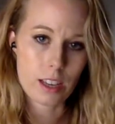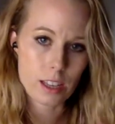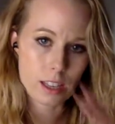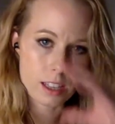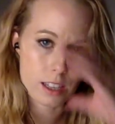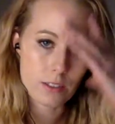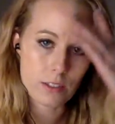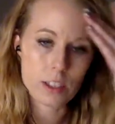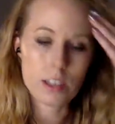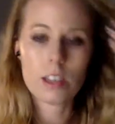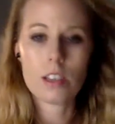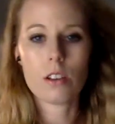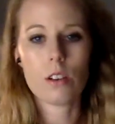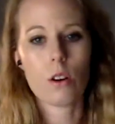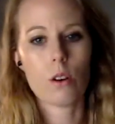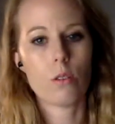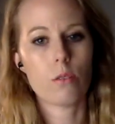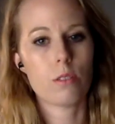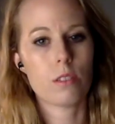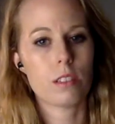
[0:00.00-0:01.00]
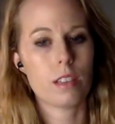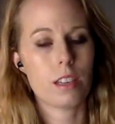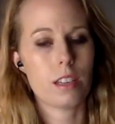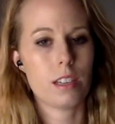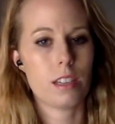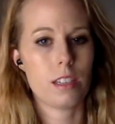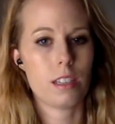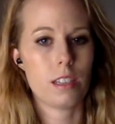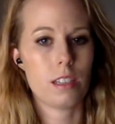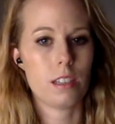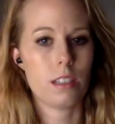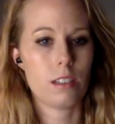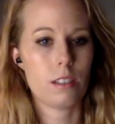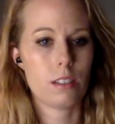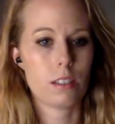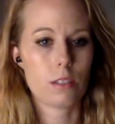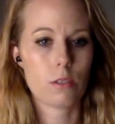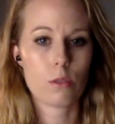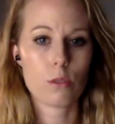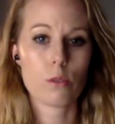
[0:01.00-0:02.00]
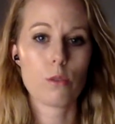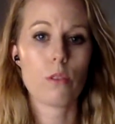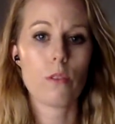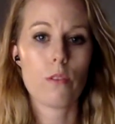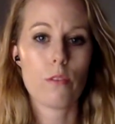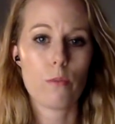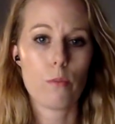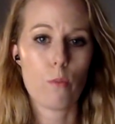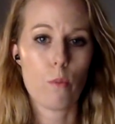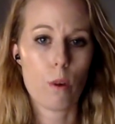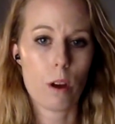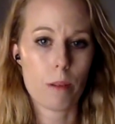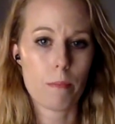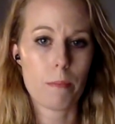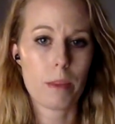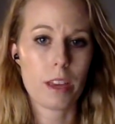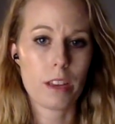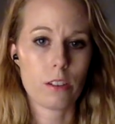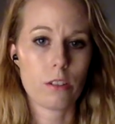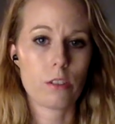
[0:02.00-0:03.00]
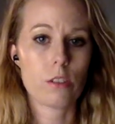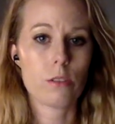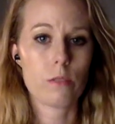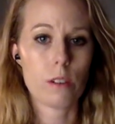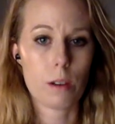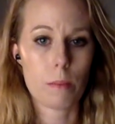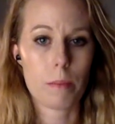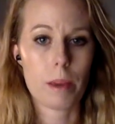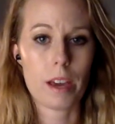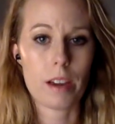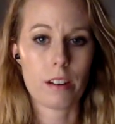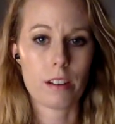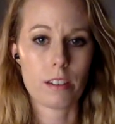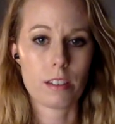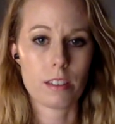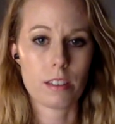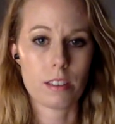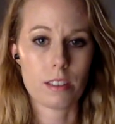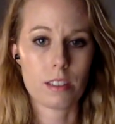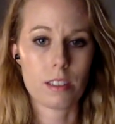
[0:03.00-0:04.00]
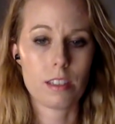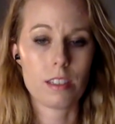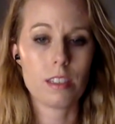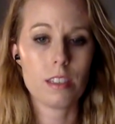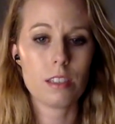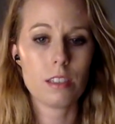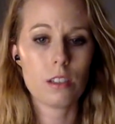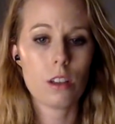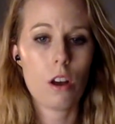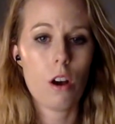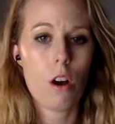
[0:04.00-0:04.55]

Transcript: He leaves and he goes and he sort of meanders around Paris and sees